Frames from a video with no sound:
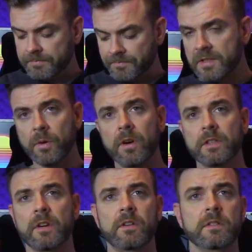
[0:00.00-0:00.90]
So
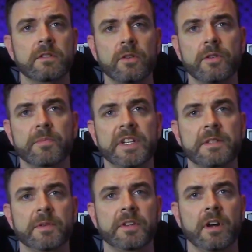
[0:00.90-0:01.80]
all in all, no complaints
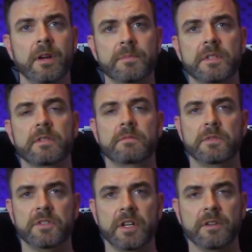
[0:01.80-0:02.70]
about the arms.
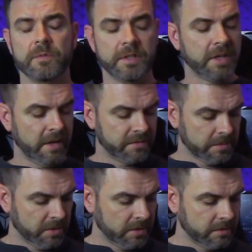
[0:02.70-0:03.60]
They're genuinely
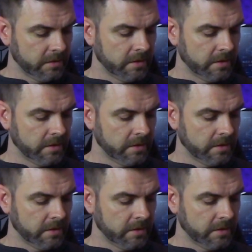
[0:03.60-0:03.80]
comfortable.